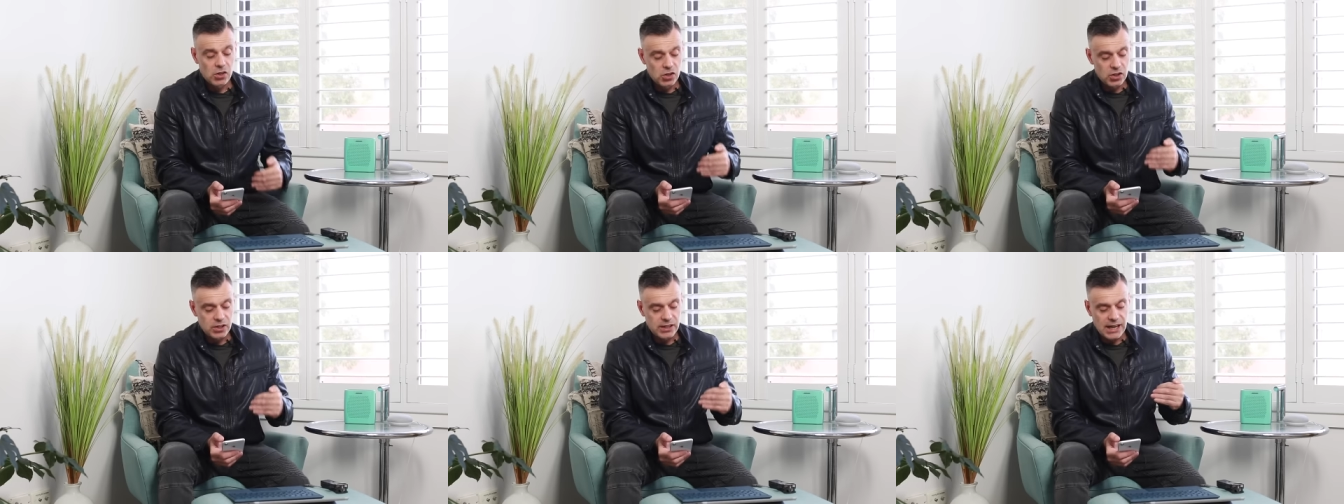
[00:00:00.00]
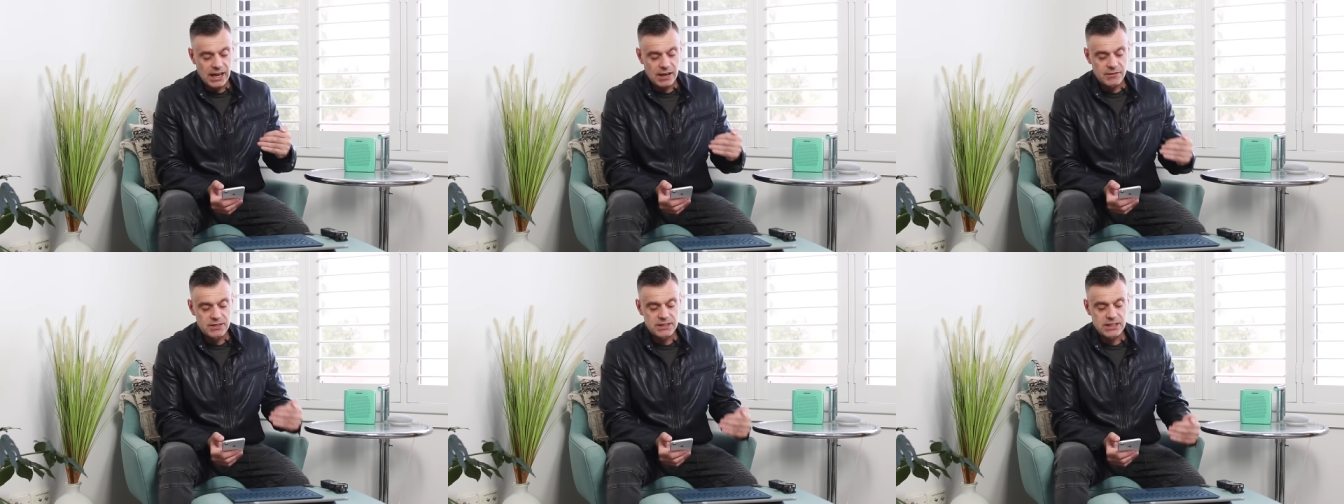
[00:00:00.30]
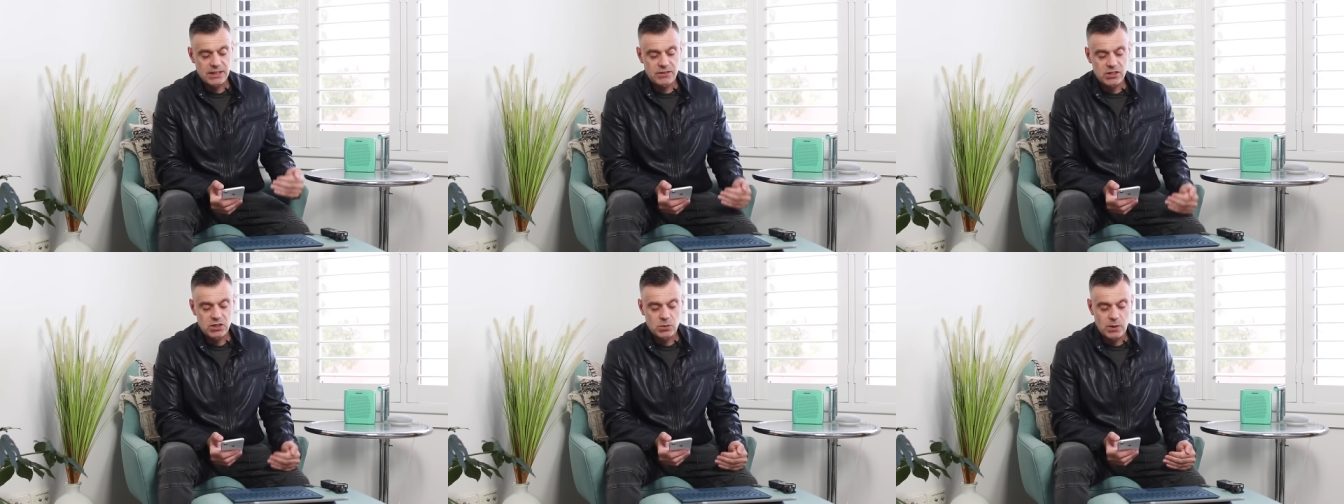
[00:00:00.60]
You can have
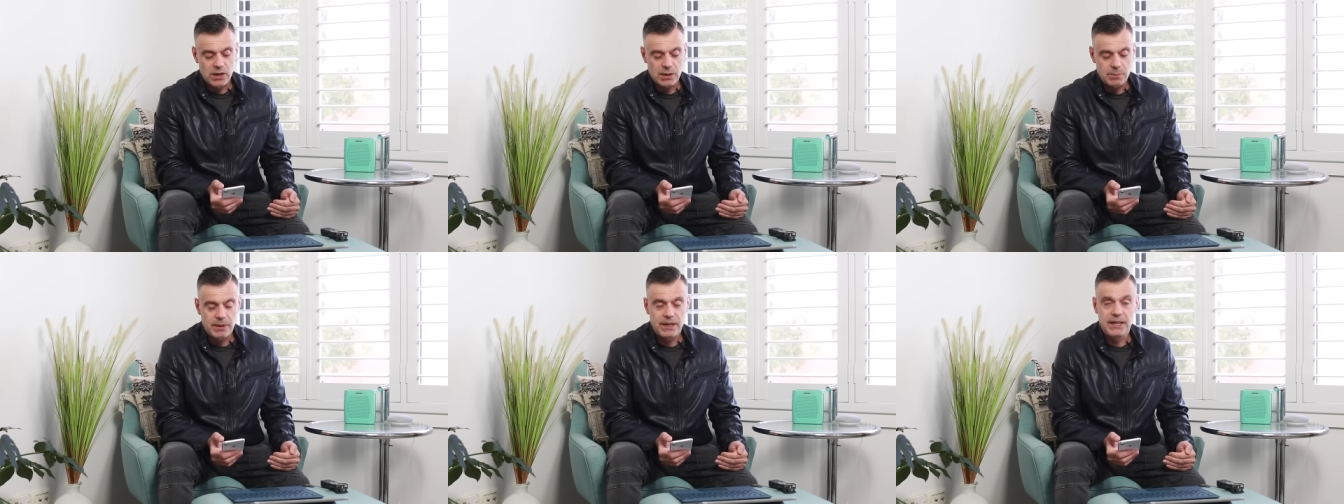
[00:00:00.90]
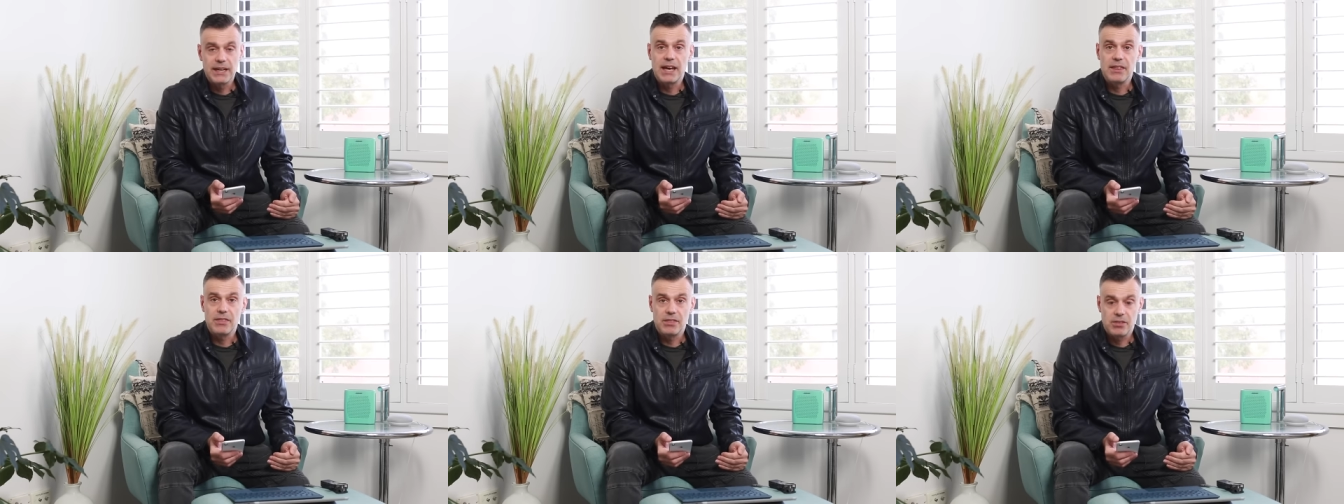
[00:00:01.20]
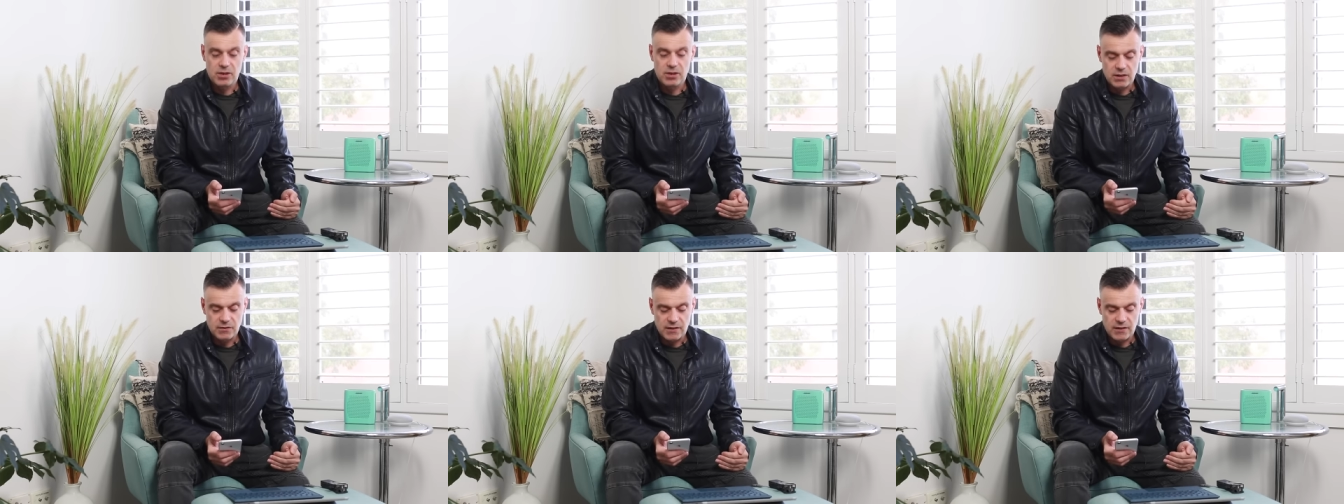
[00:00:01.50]
720p at
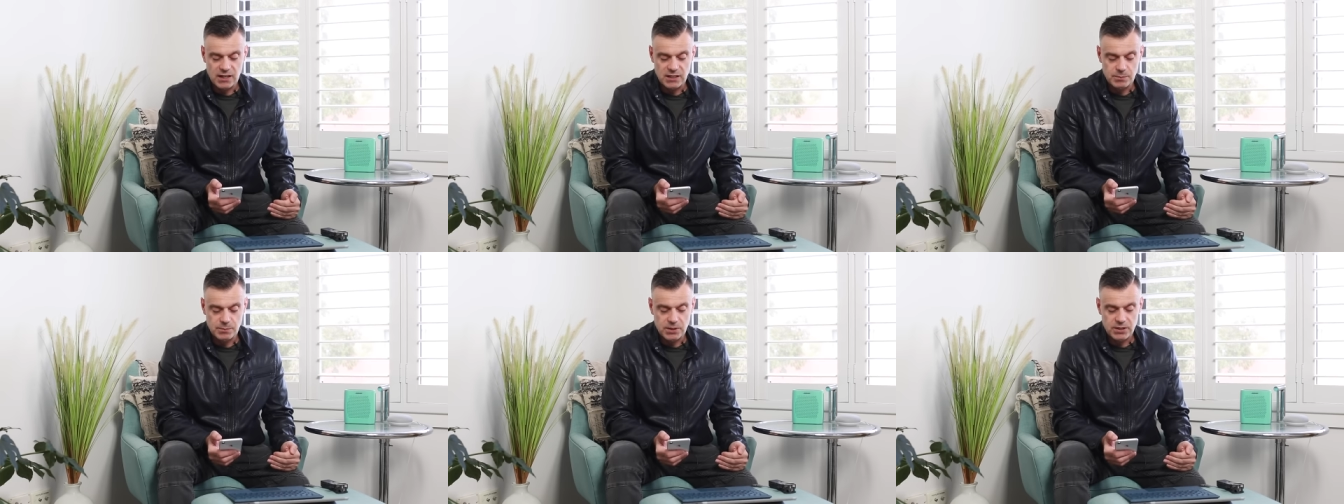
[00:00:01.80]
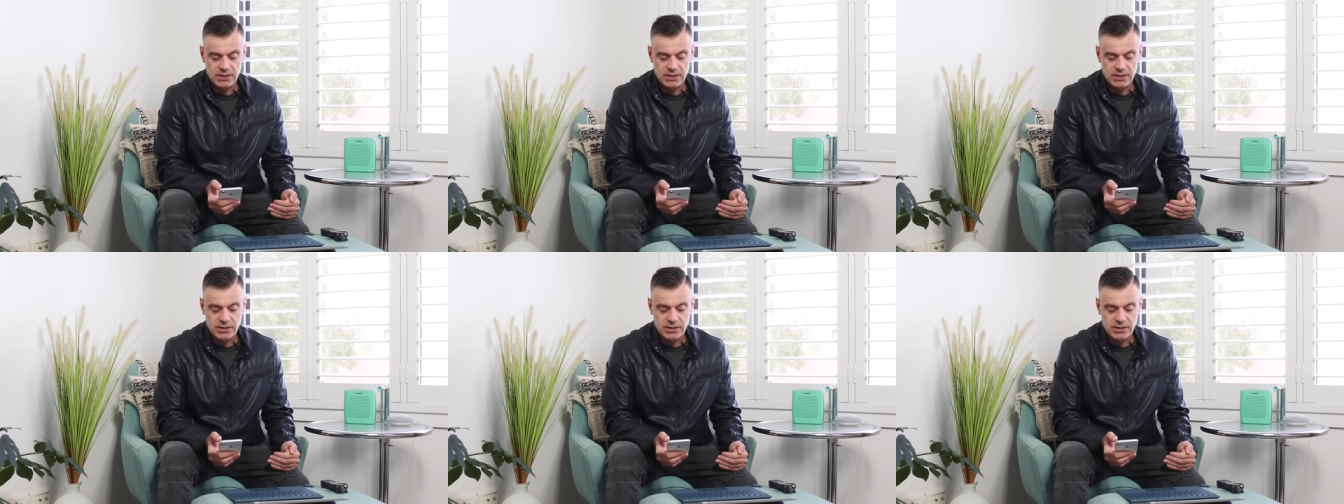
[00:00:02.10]
30 frames per